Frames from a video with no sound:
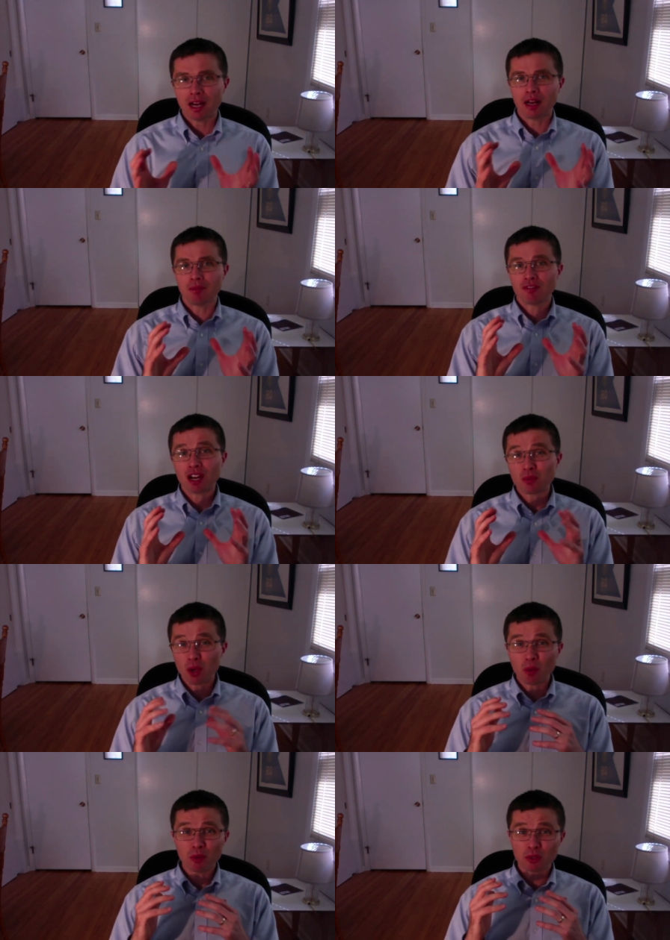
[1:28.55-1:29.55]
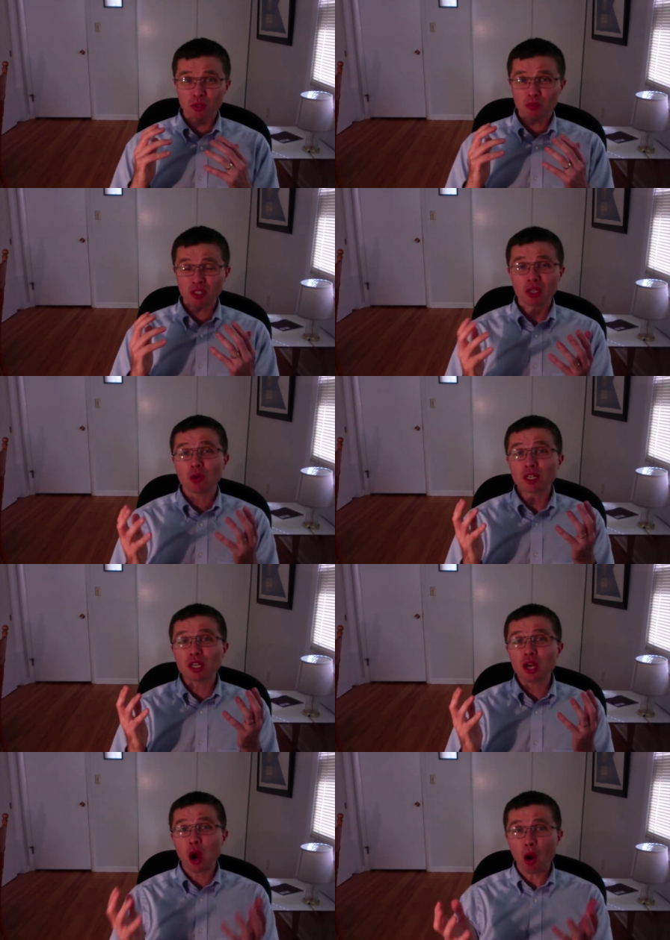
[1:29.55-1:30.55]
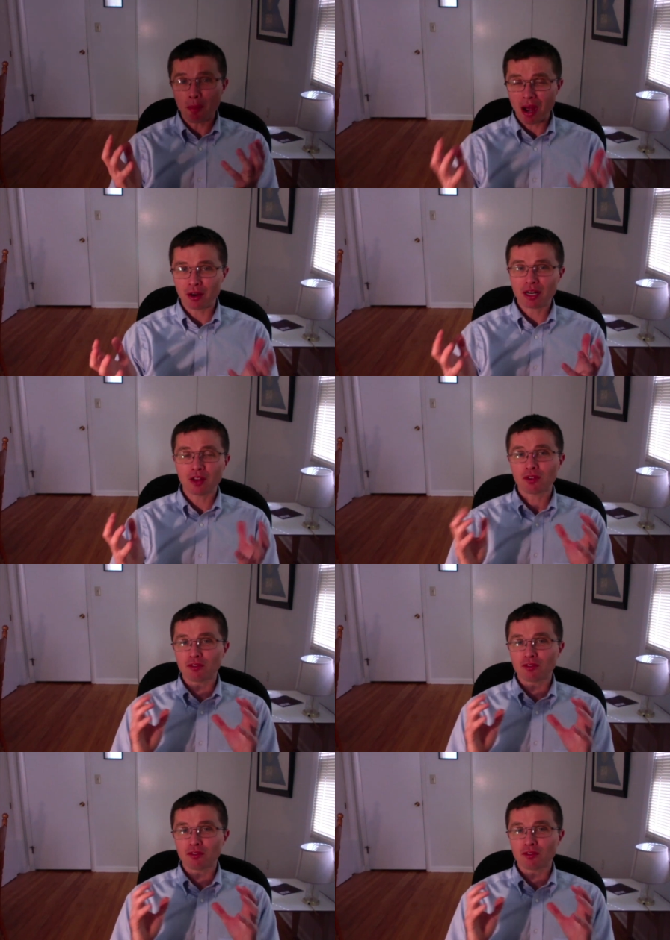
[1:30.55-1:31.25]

In fact, we almost really only know about it other